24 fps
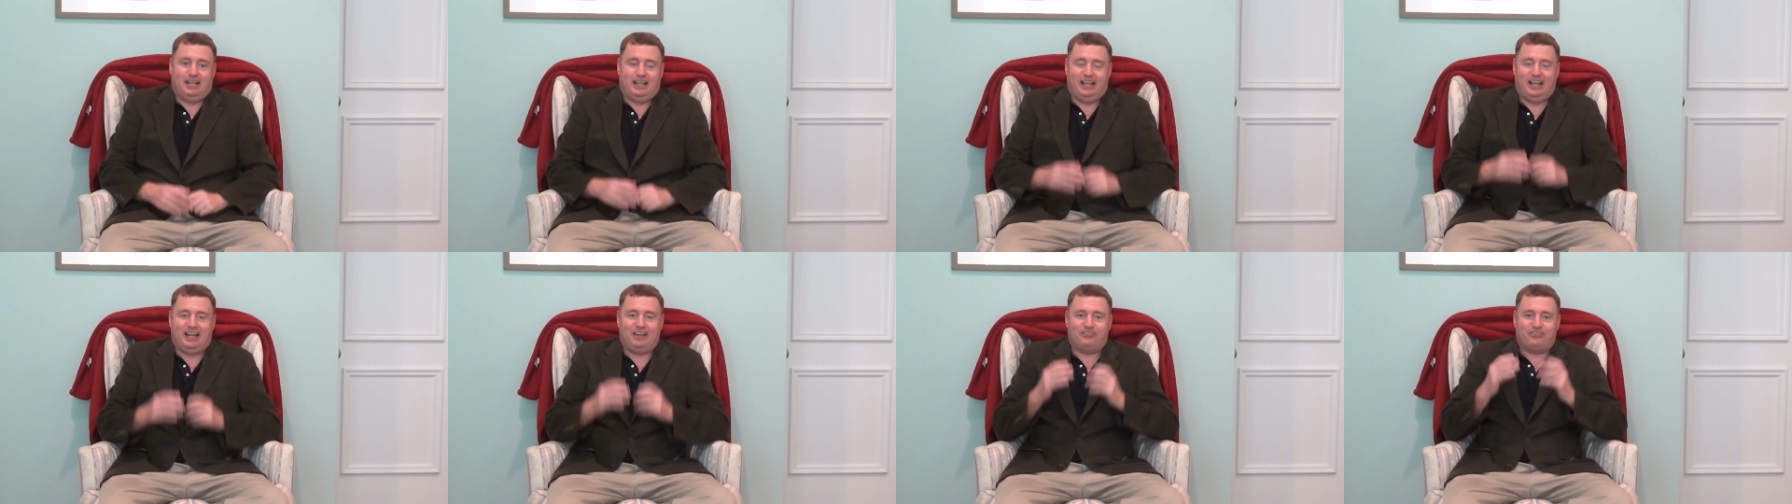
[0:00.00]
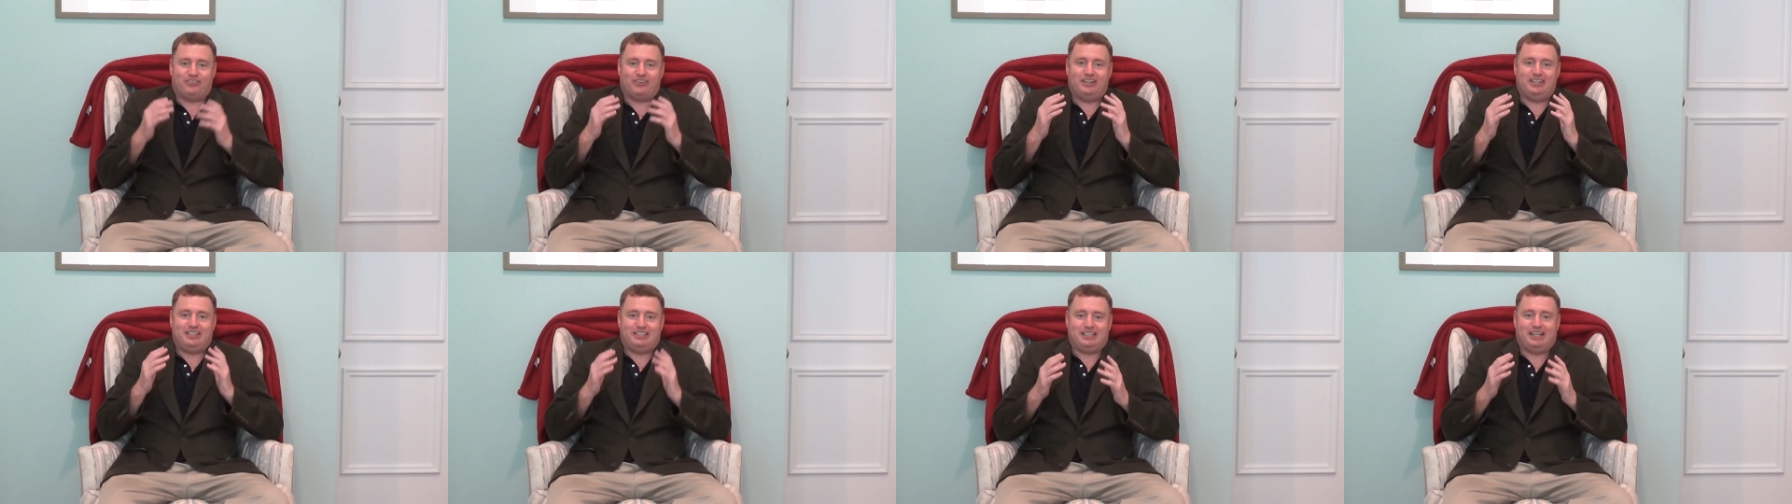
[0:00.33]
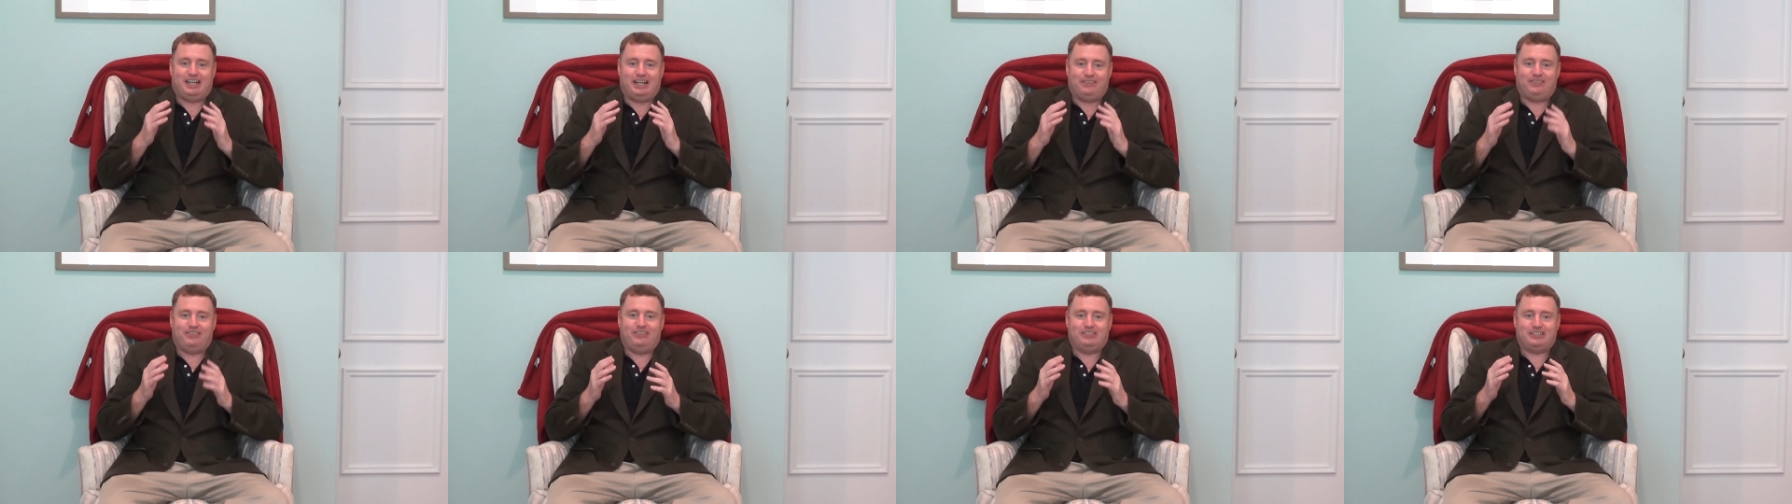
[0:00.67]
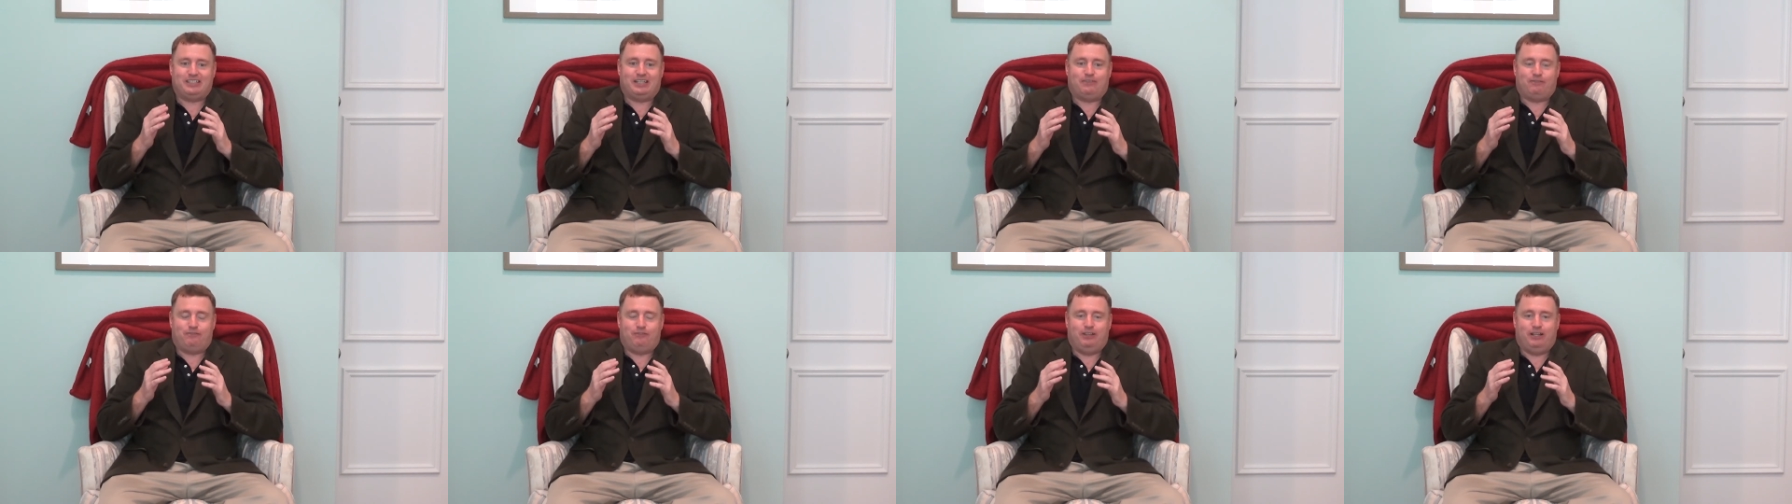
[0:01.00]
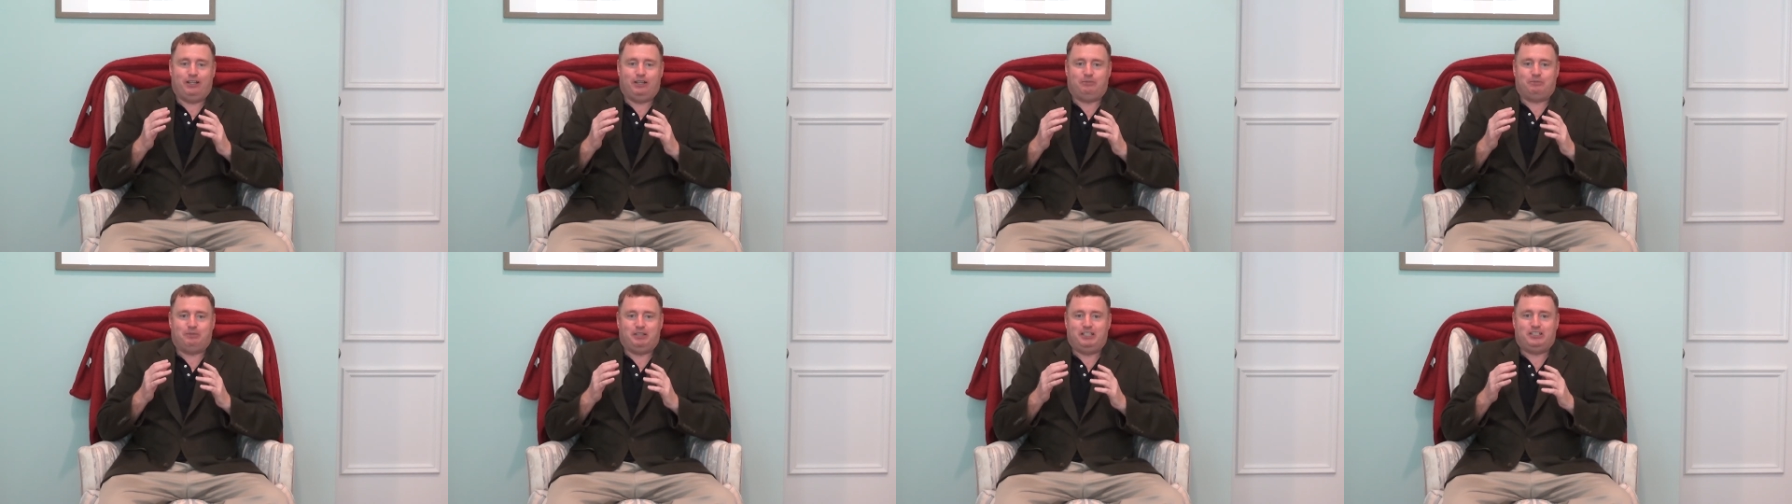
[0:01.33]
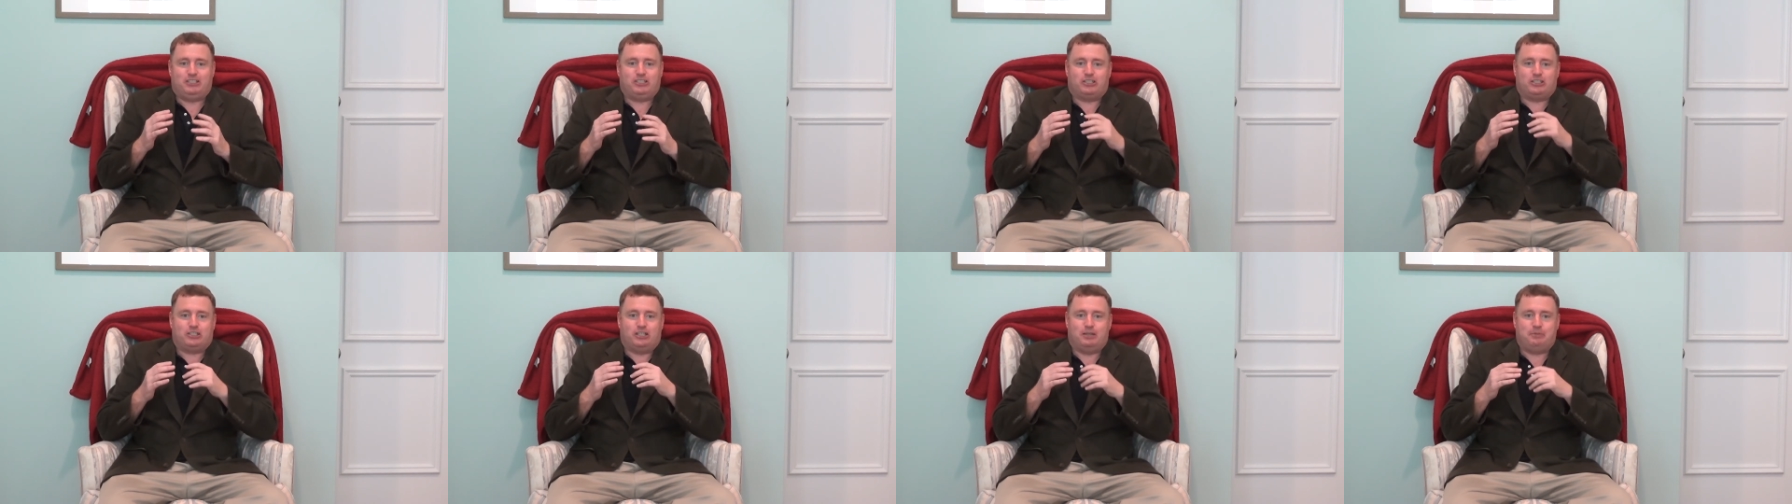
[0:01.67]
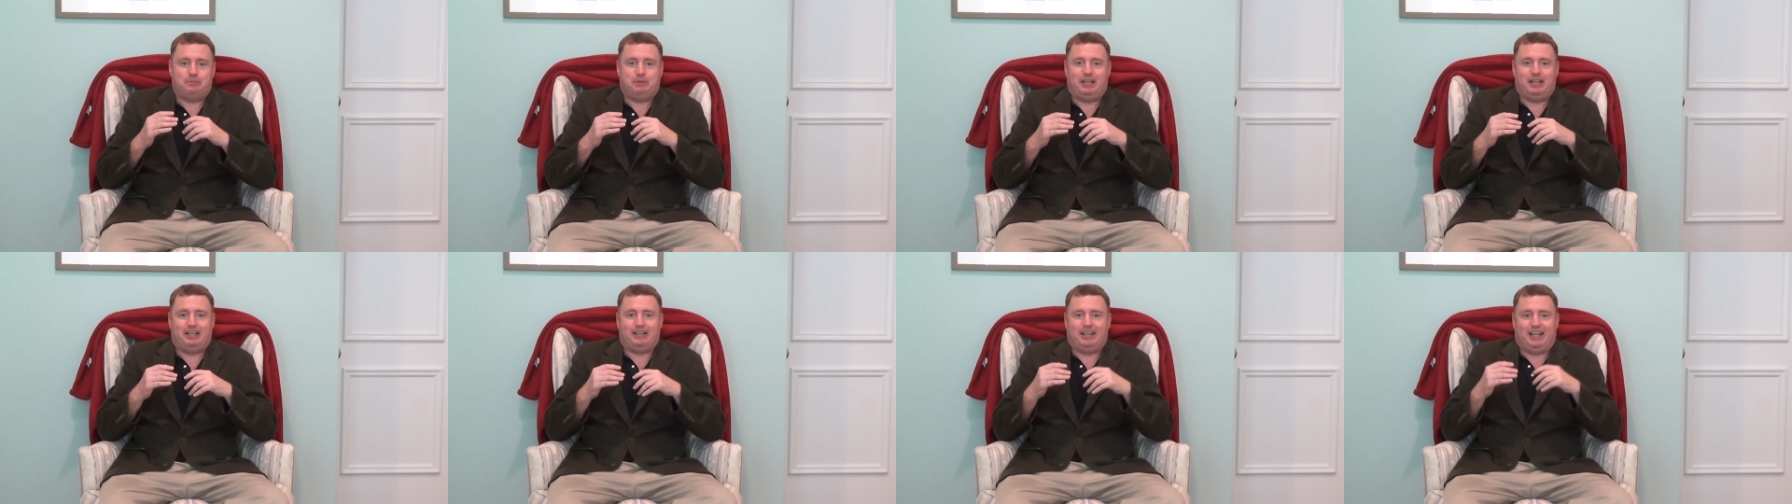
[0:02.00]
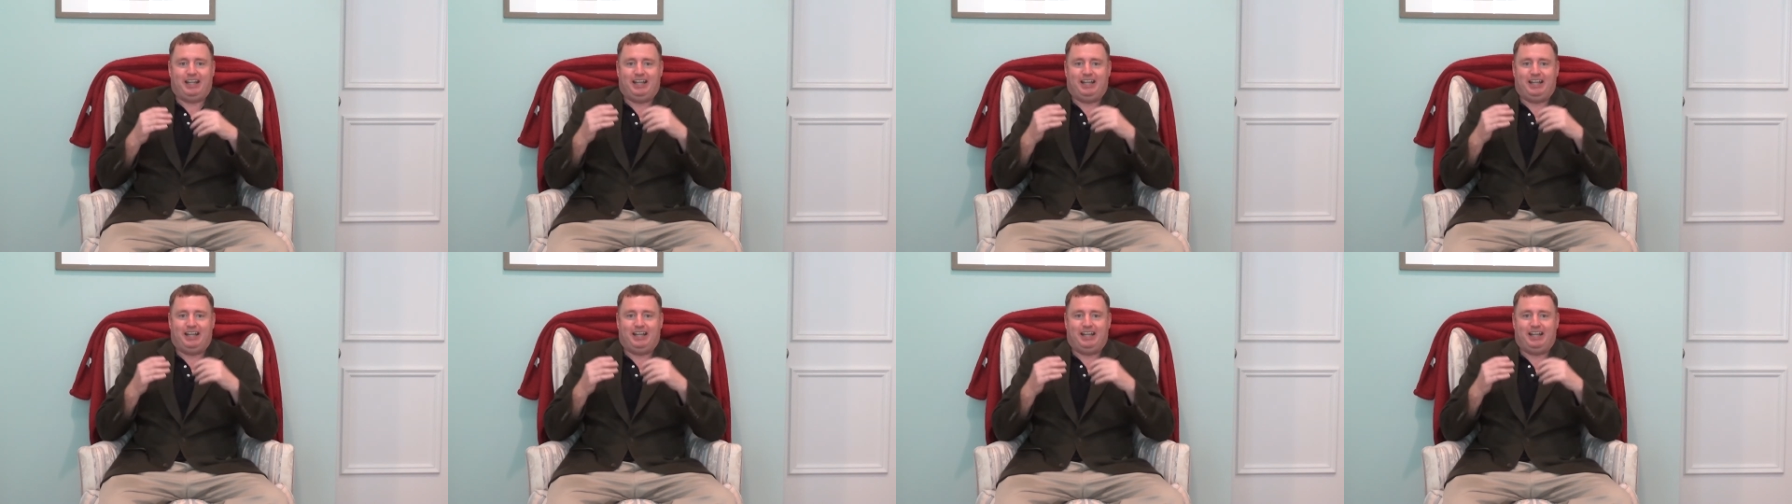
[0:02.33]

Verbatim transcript: Every time he was on film, he just could have been